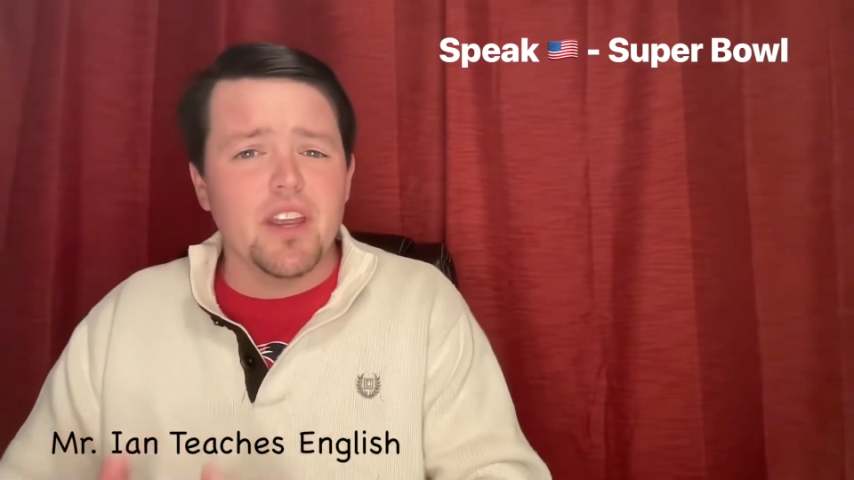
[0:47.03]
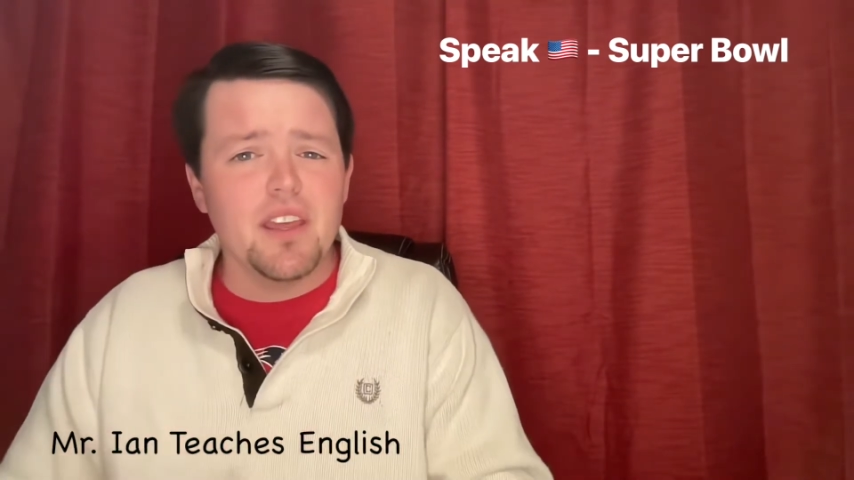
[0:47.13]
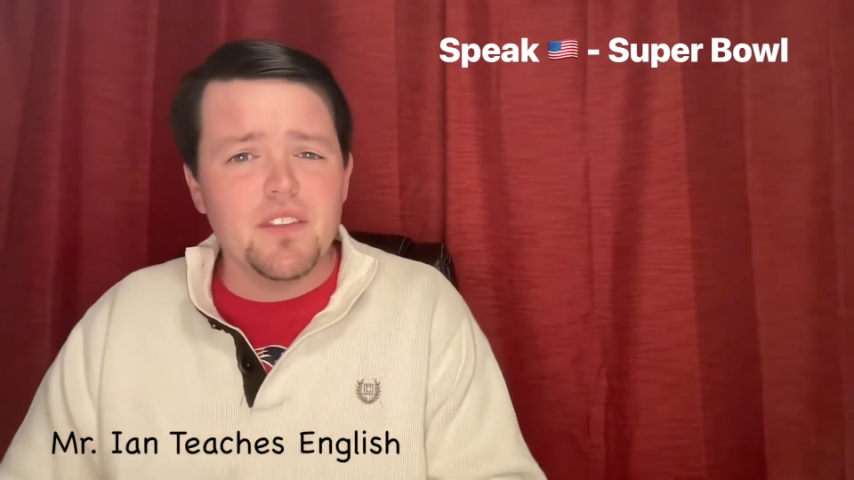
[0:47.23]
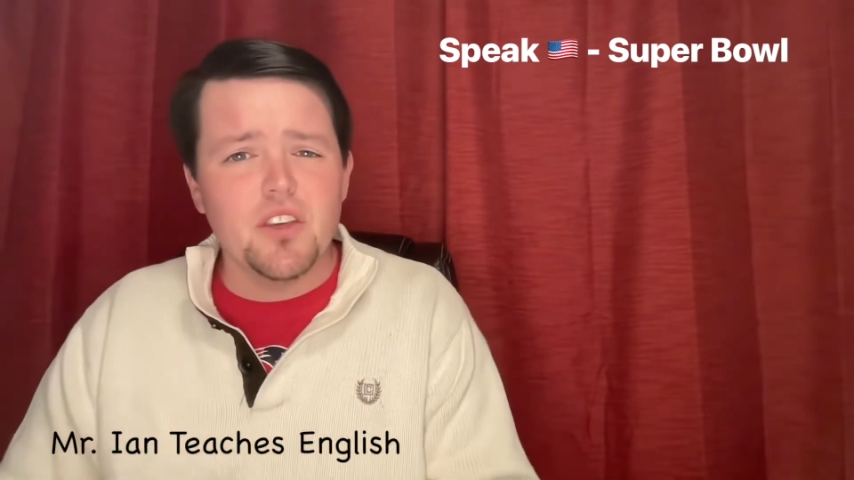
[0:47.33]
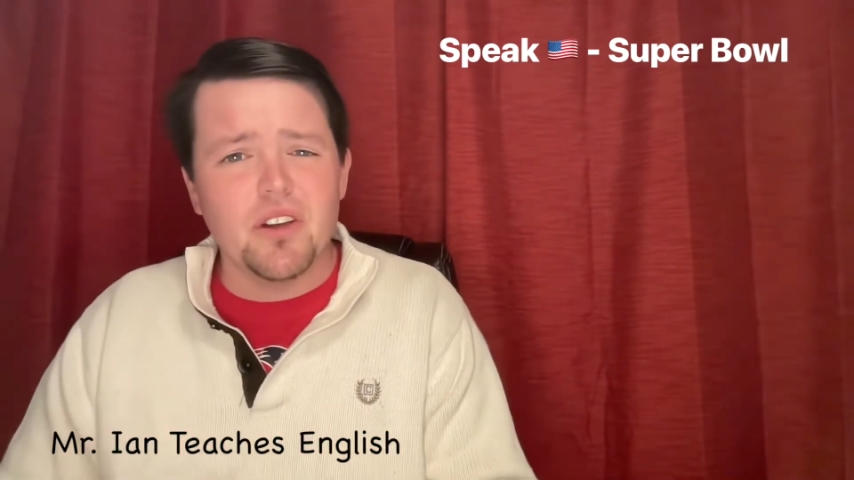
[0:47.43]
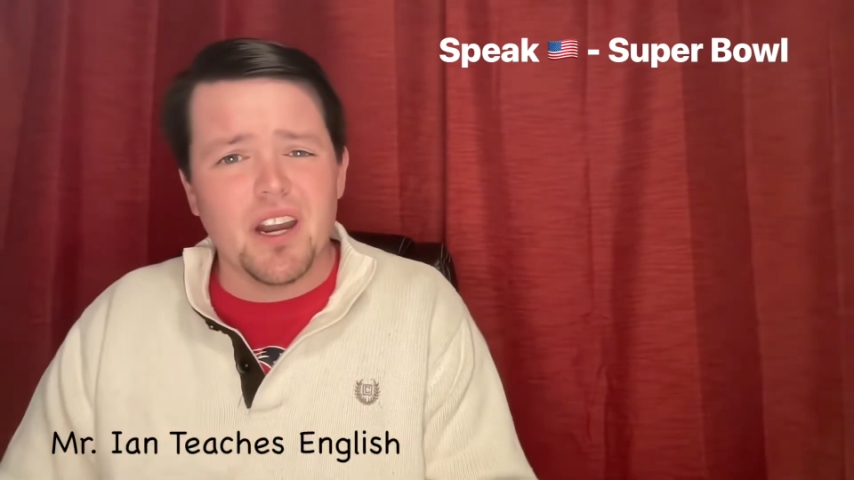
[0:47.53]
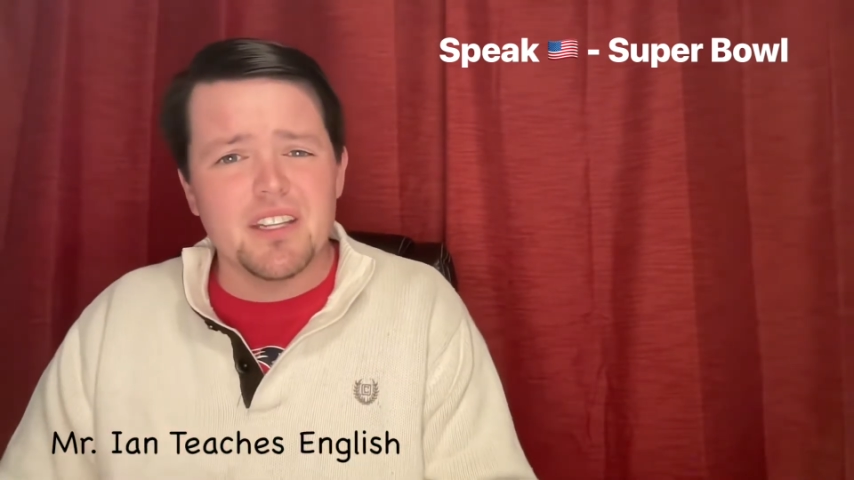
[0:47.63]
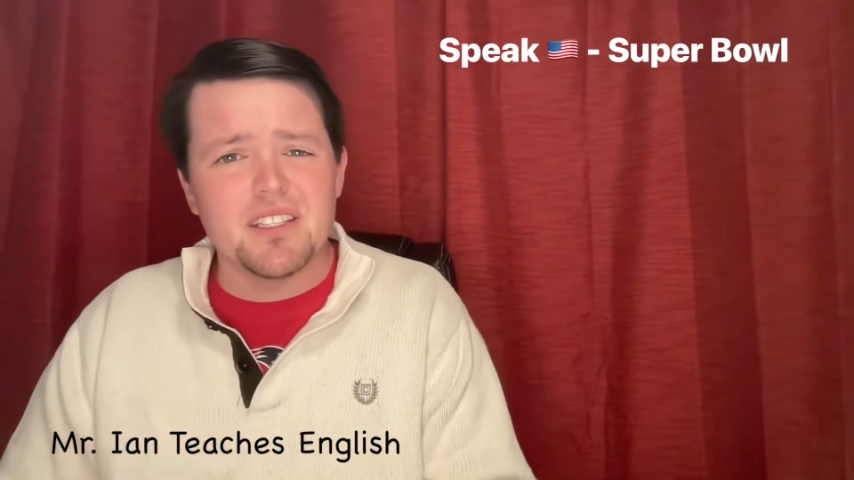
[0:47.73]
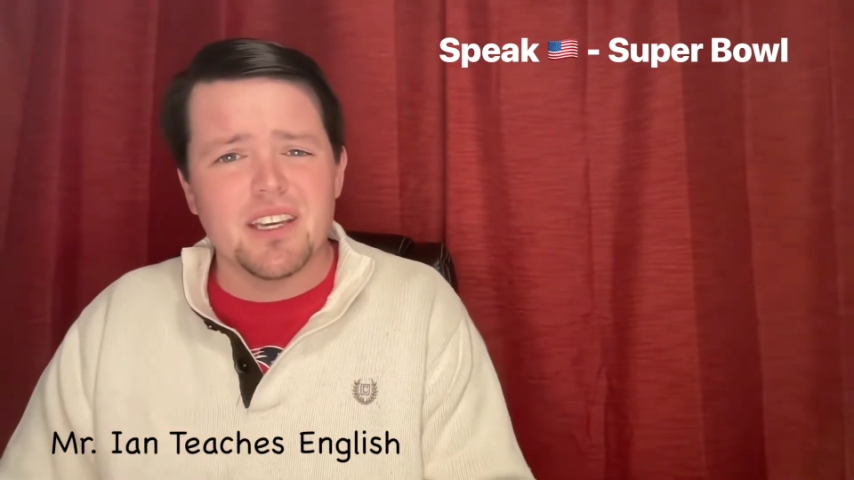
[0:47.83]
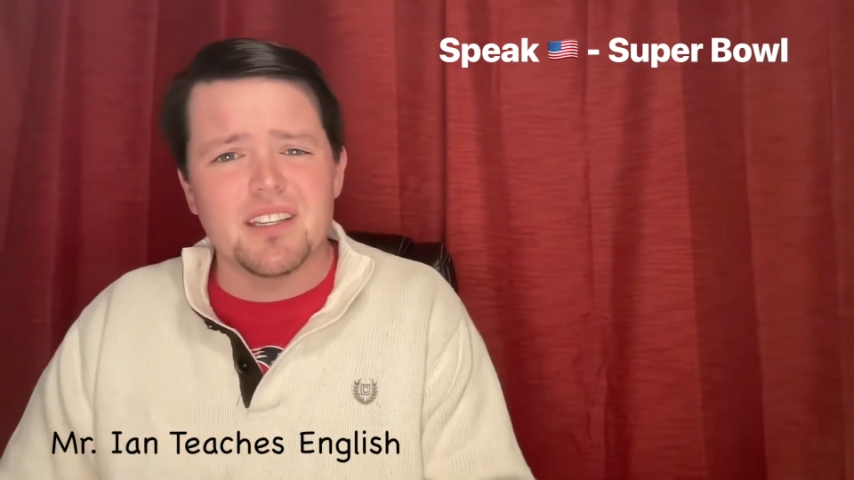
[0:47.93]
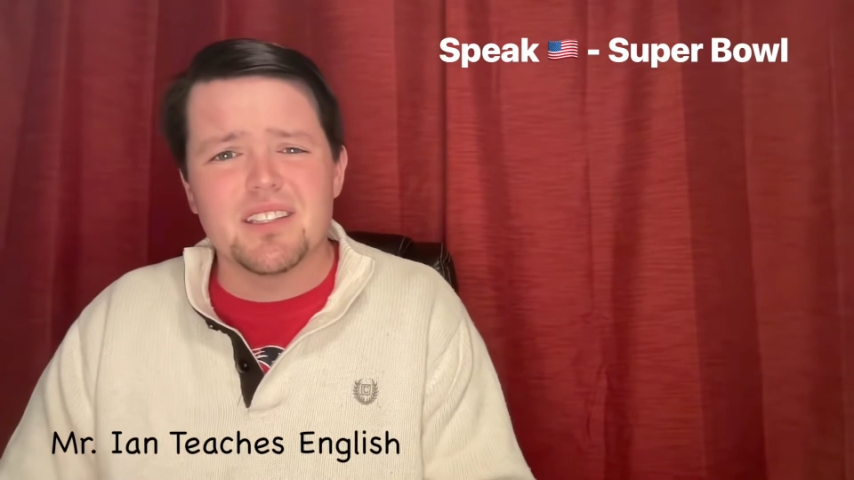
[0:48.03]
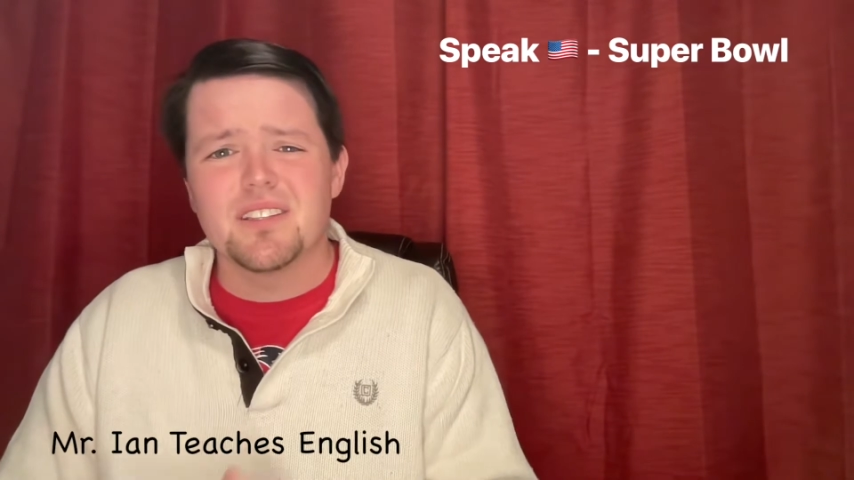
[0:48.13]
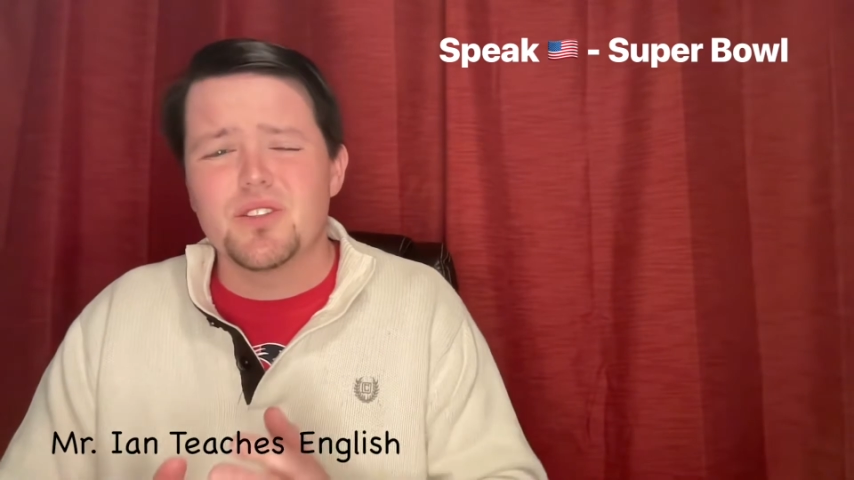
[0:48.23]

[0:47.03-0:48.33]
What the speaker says: in the United States,